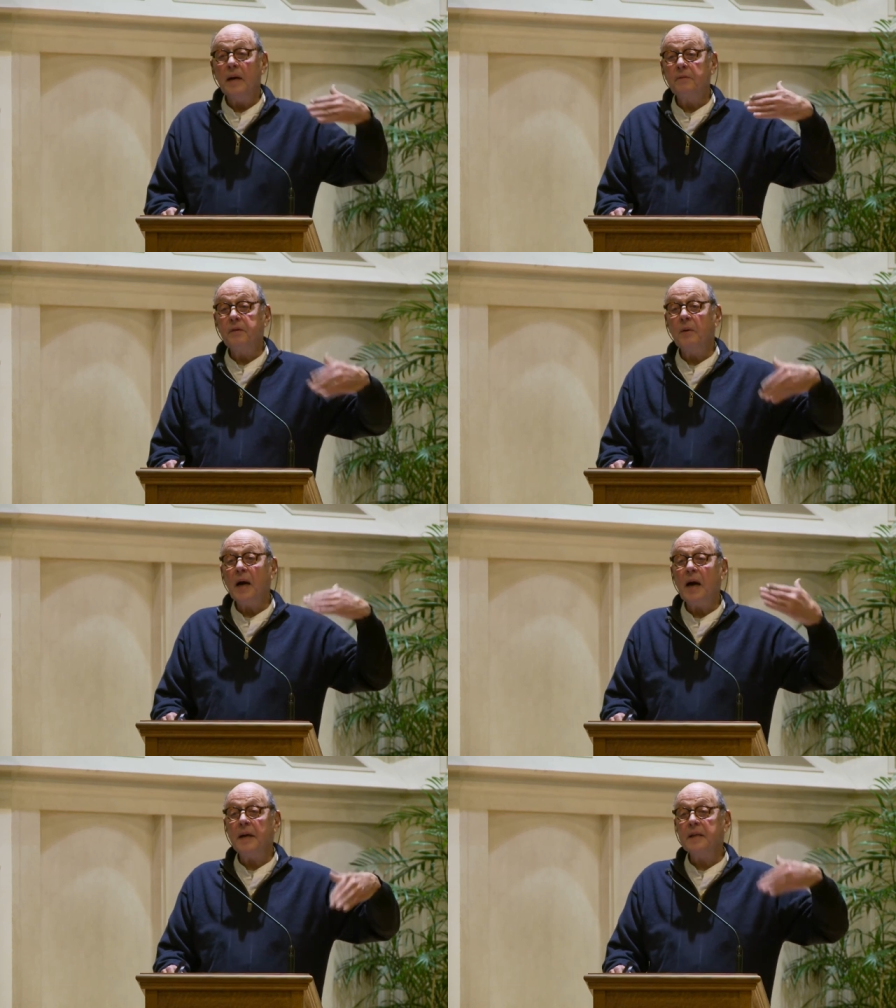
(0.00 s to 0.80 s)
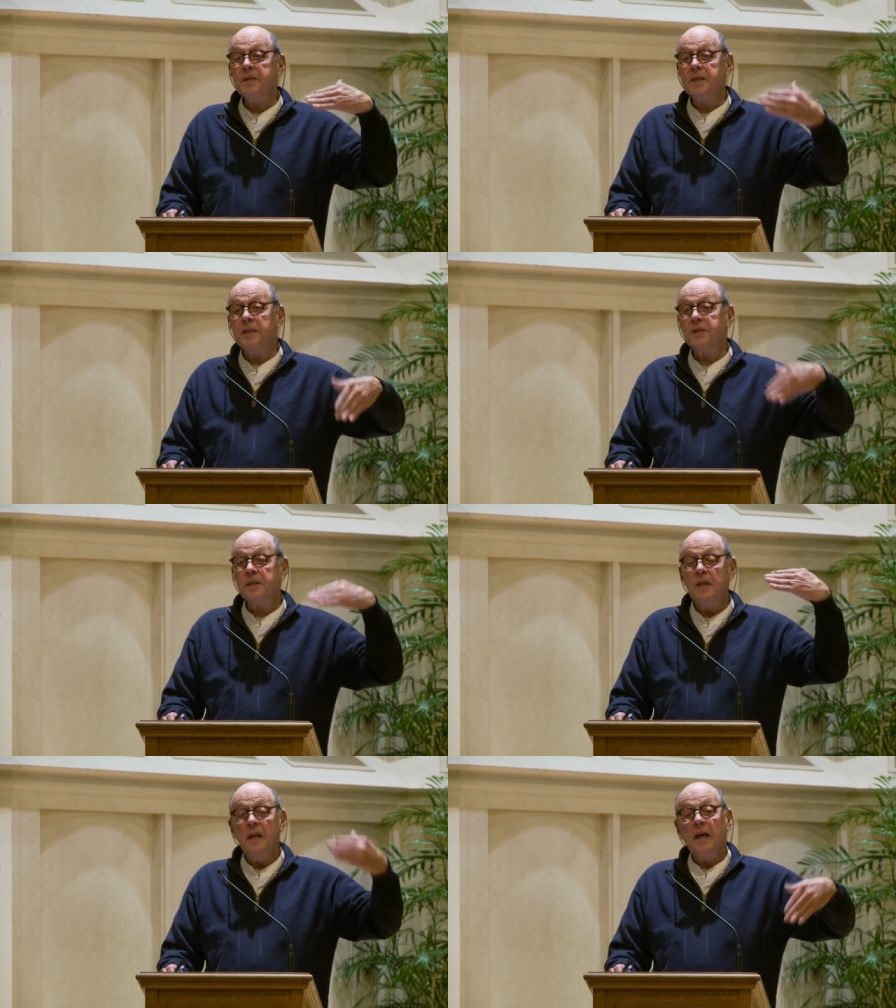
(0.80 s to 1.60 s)
And if you had, in a
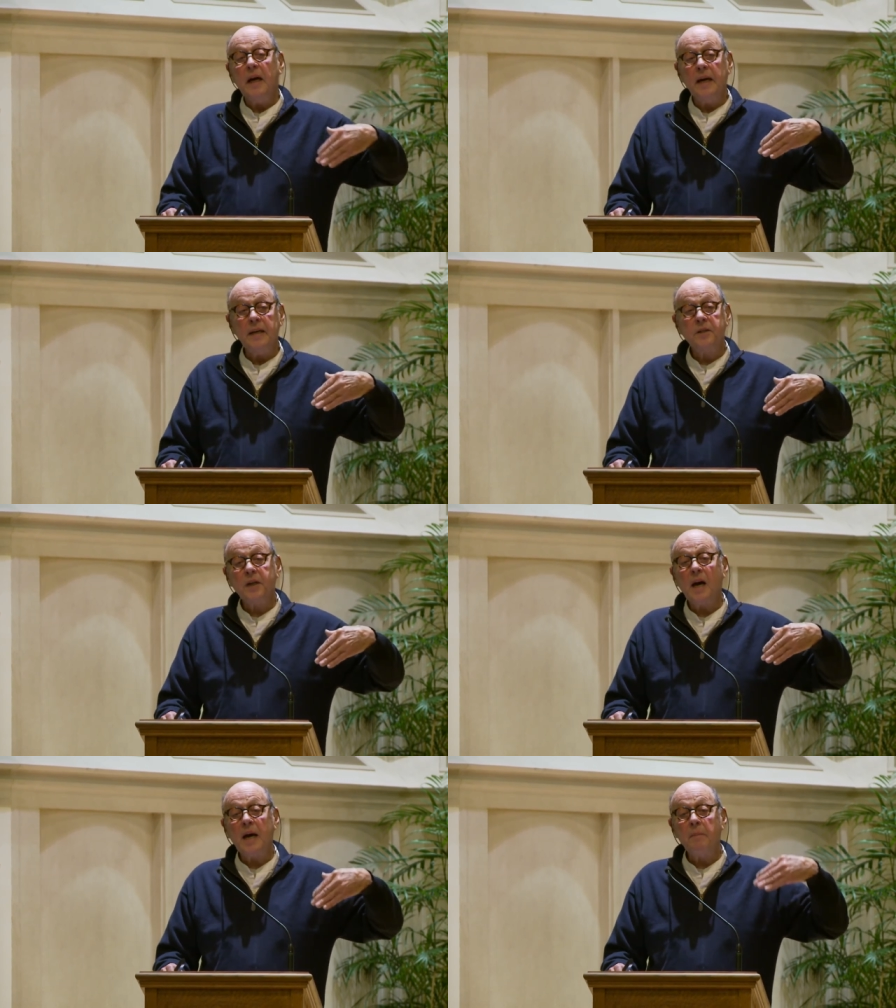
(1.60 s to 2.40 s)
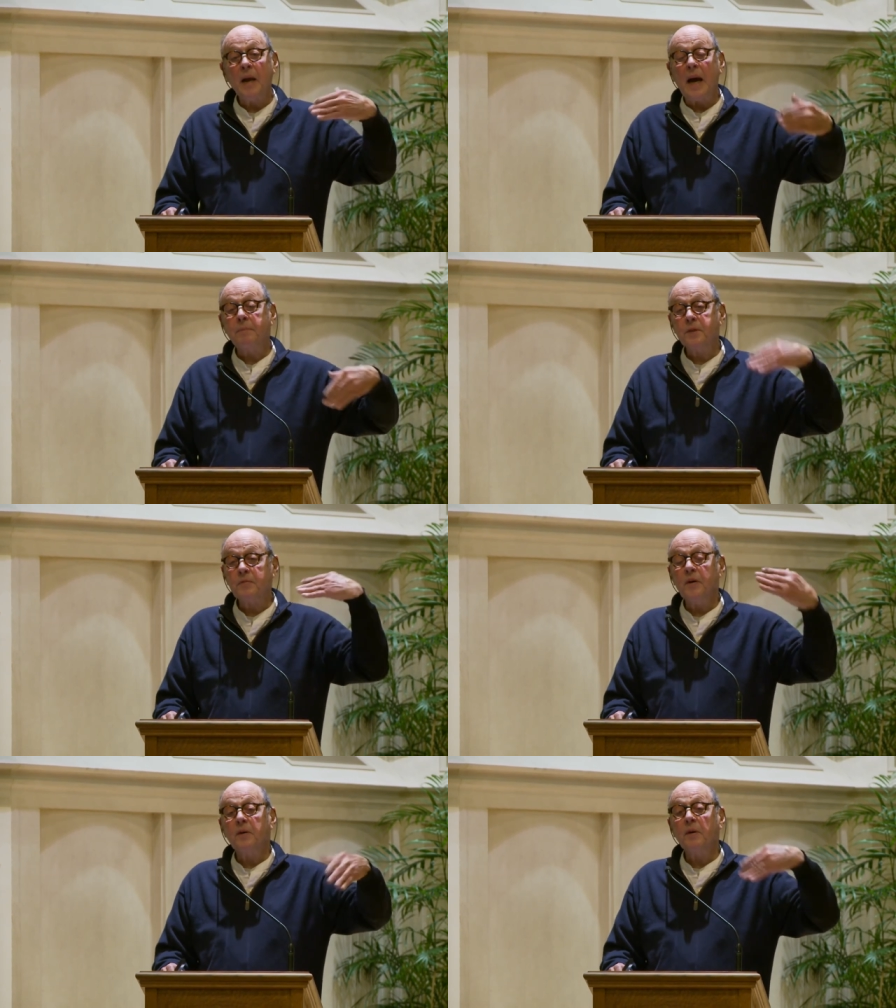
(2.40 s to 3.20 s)
sense, a time lapse
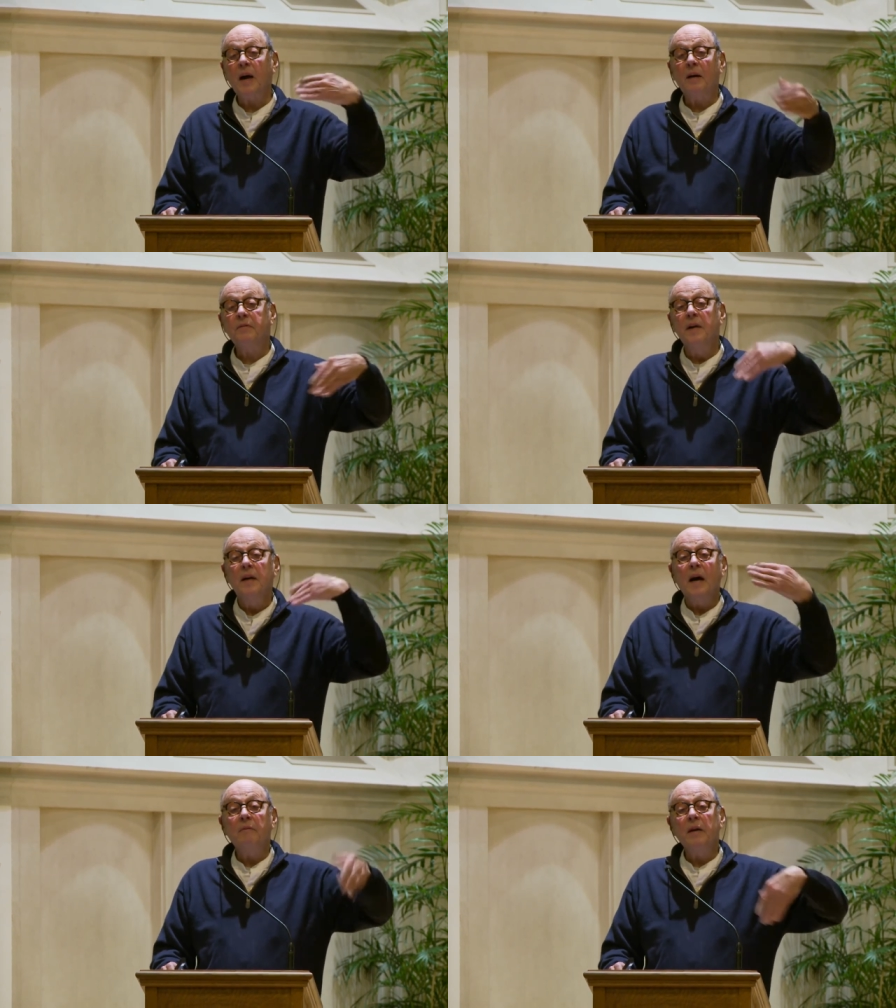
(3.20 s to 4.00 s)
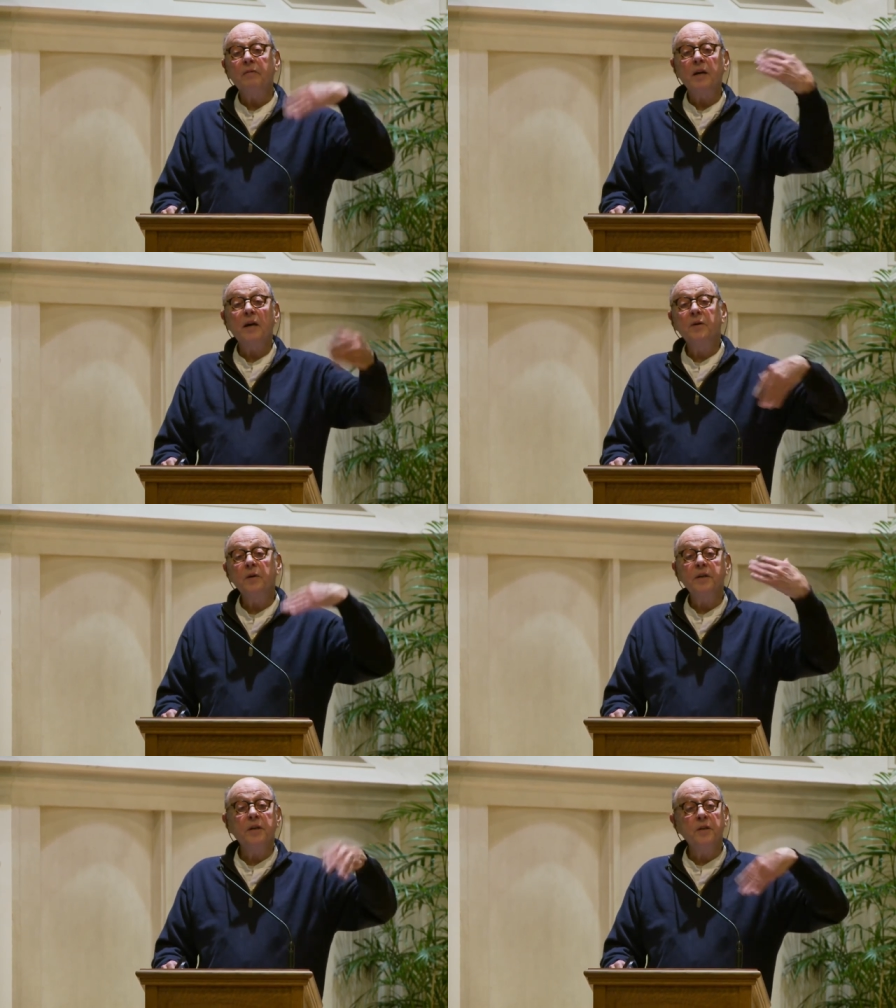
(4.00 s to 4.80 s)
photograph of every
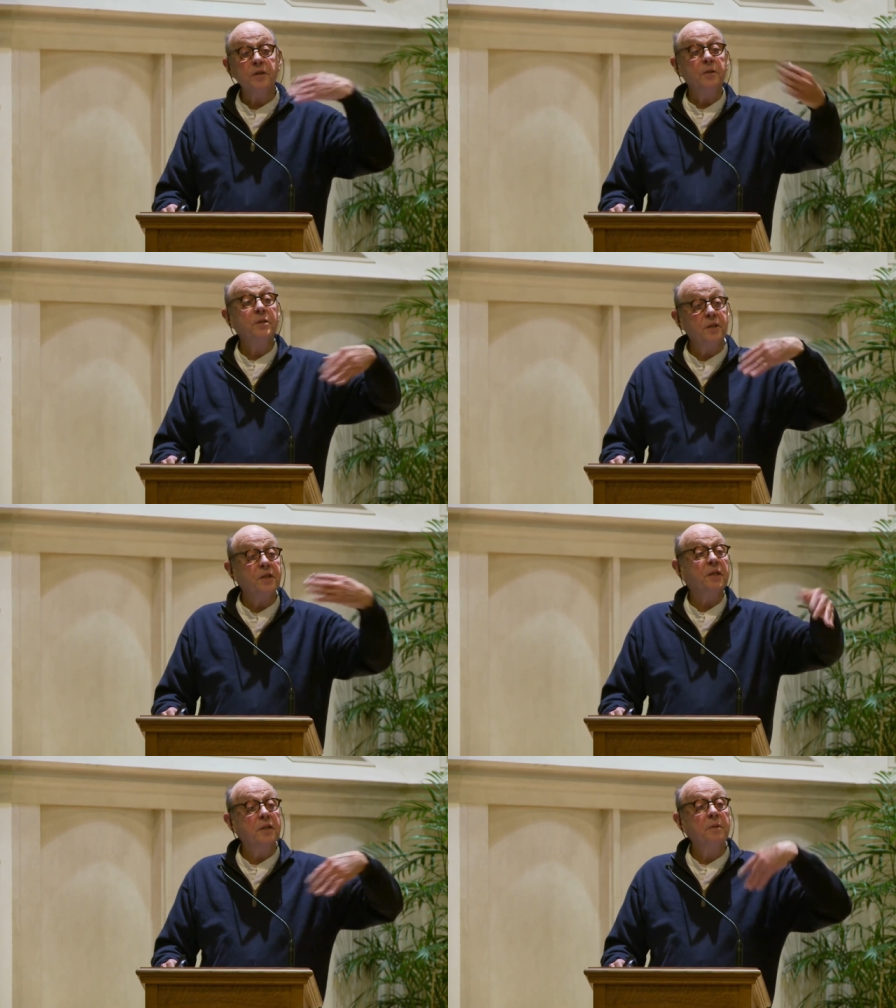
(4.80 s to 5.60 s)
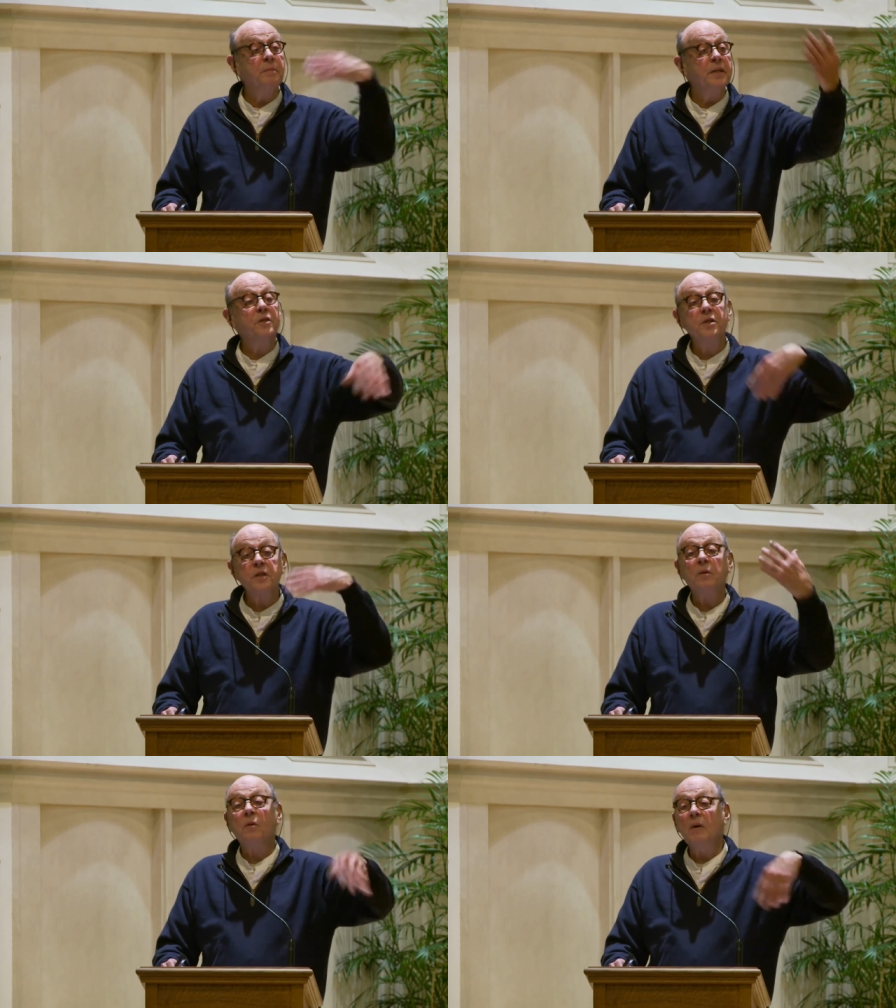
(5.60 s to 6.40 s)
hundred years, you'd see the
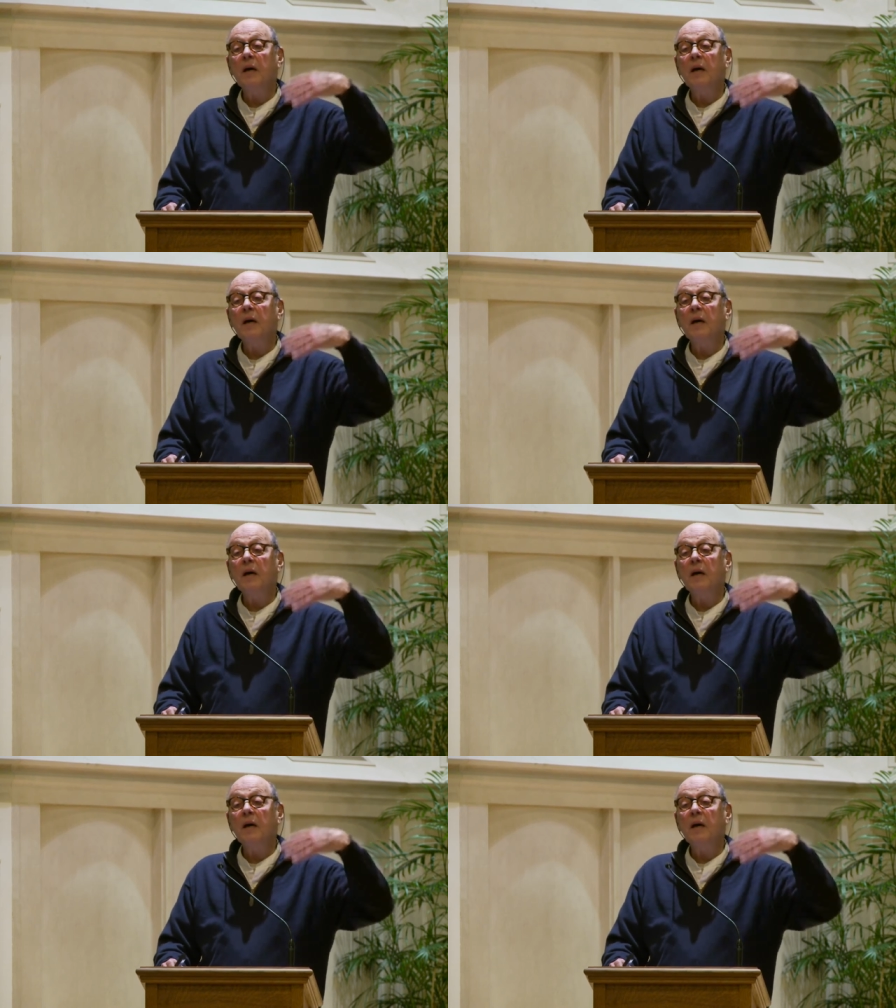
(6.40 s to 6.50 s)
beeches and,